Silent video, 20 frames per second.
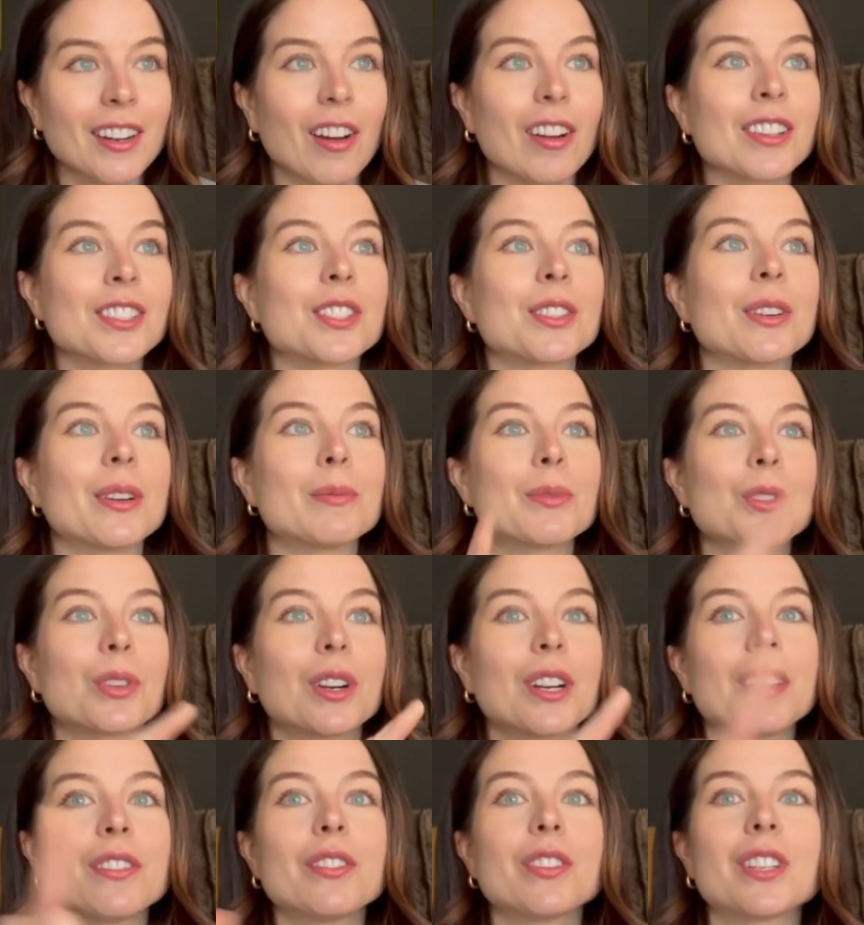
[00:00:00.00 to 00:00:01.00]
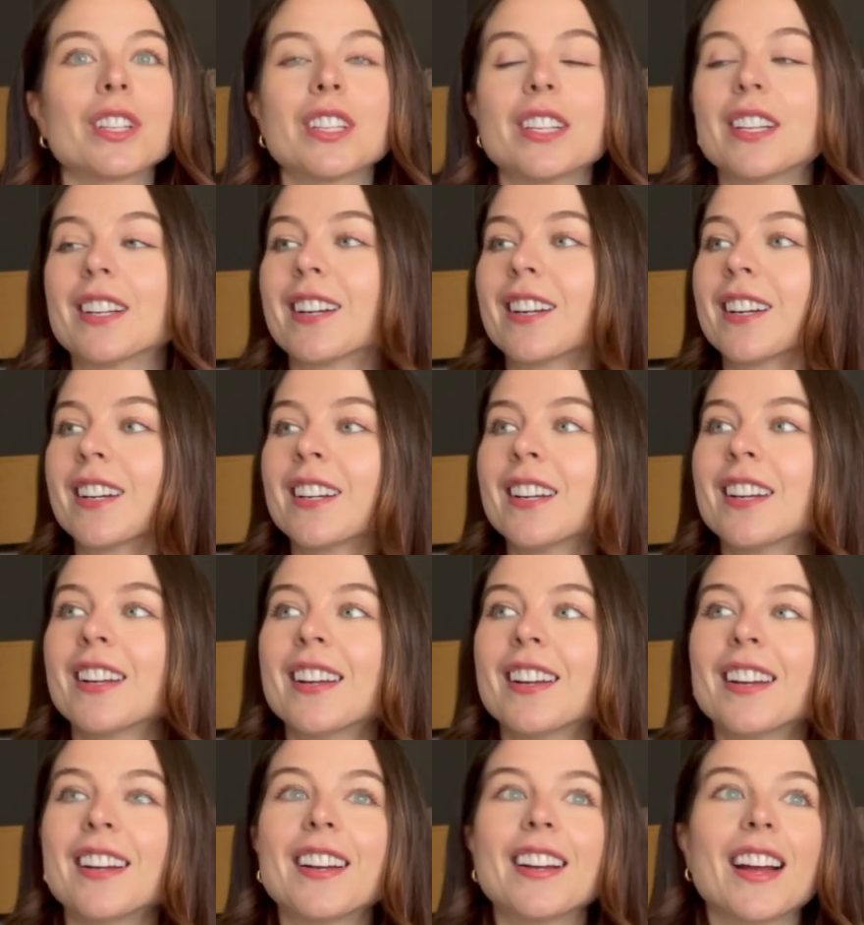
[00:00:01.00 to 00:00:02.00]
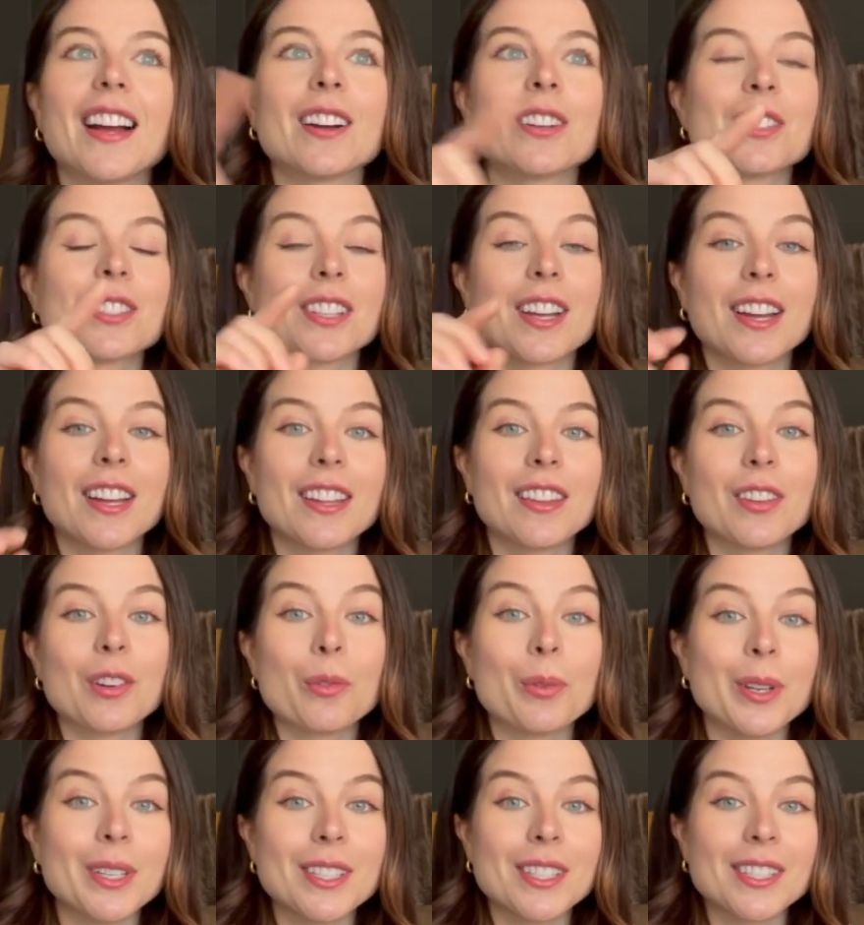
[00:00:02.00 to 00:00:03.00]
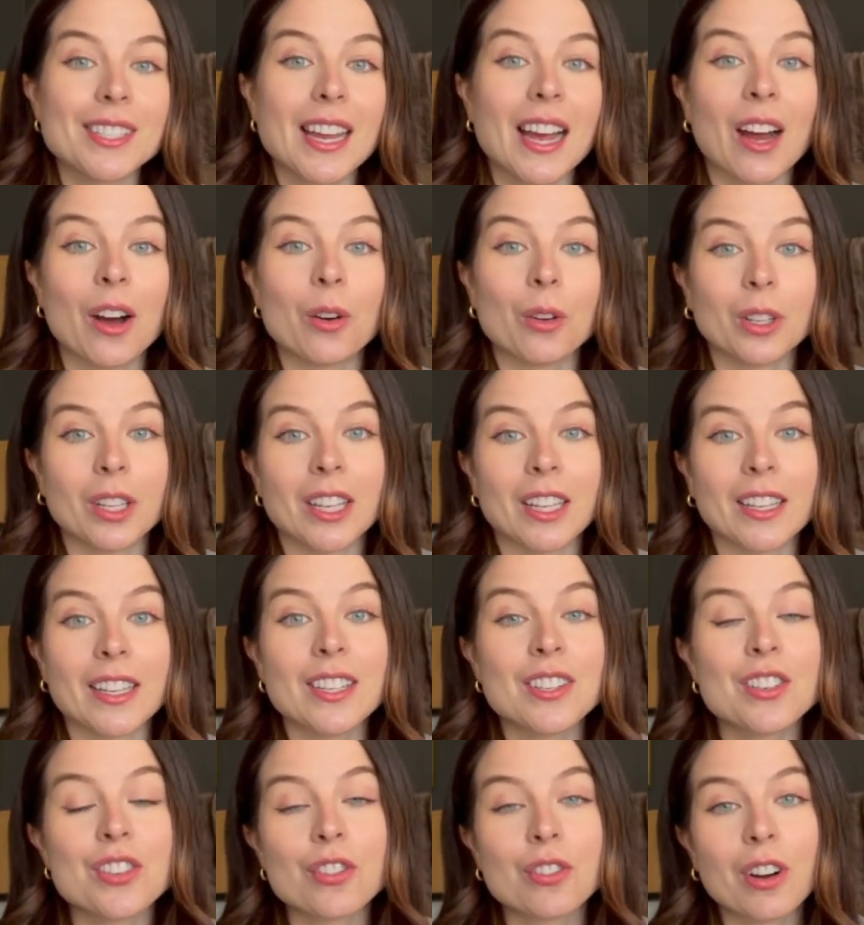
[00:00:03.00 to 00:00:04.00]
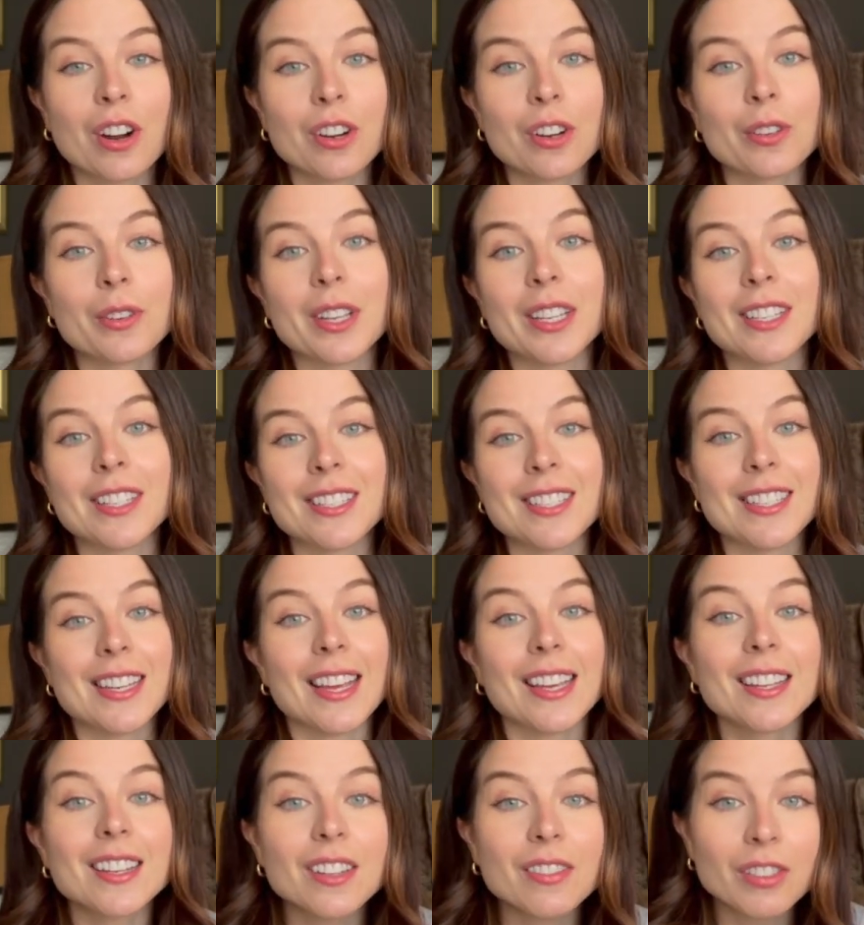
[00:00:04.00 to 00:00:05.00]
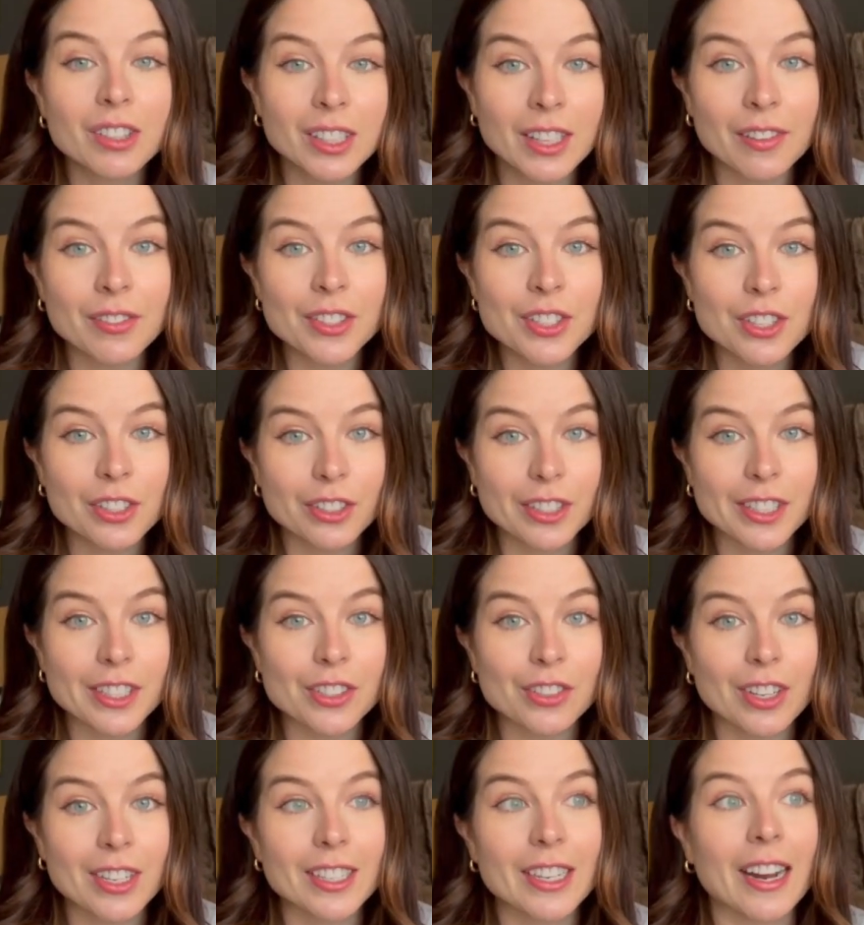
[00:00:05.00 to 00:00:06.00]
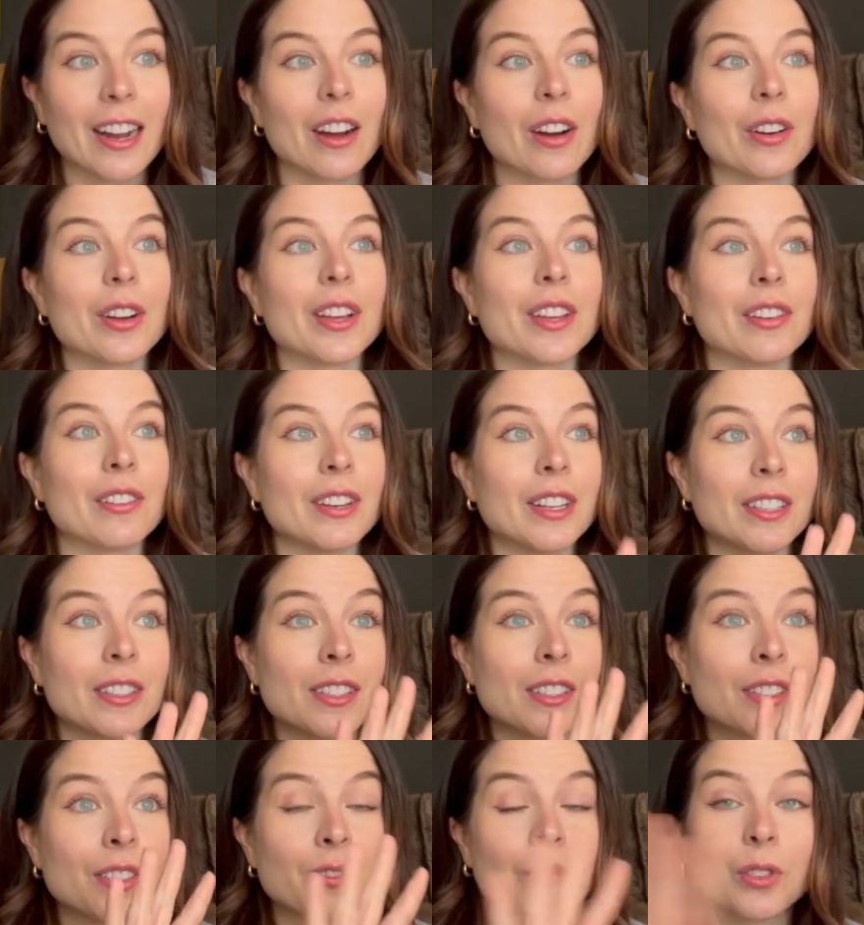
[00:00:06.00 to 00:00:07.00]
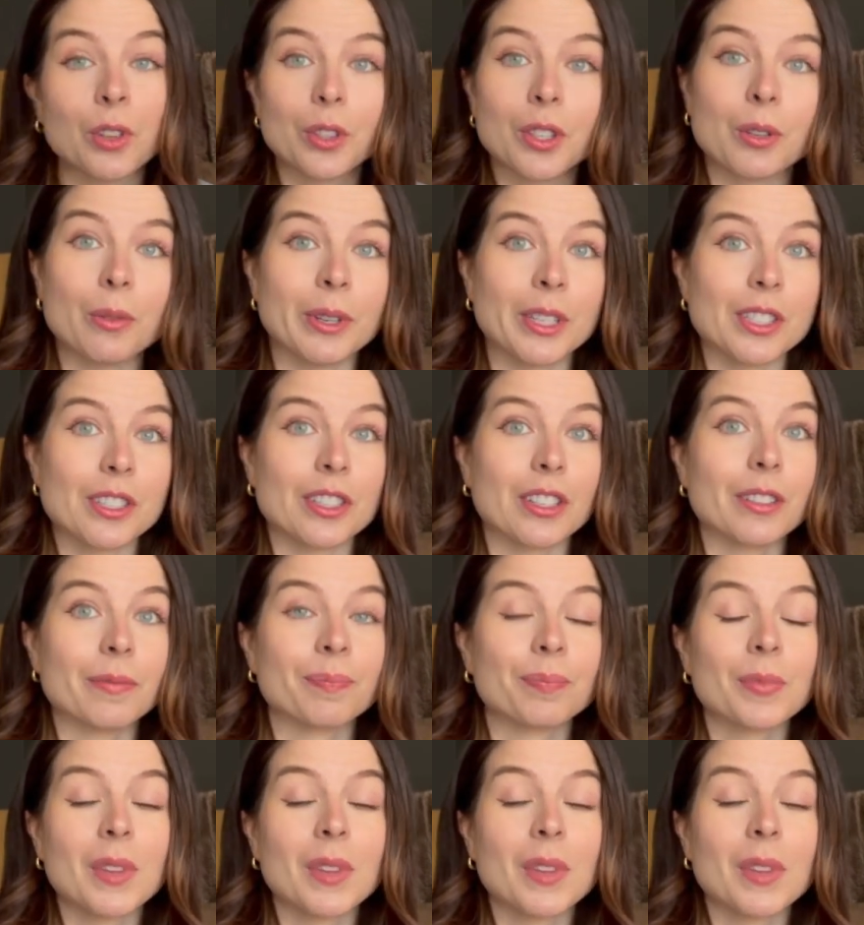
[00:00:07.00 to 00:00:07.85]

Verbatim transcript: Also, I'm sorry if you can hear Outside, the wind is howling. In Toronto, it is negative 11 degrees right now and it is fully winter.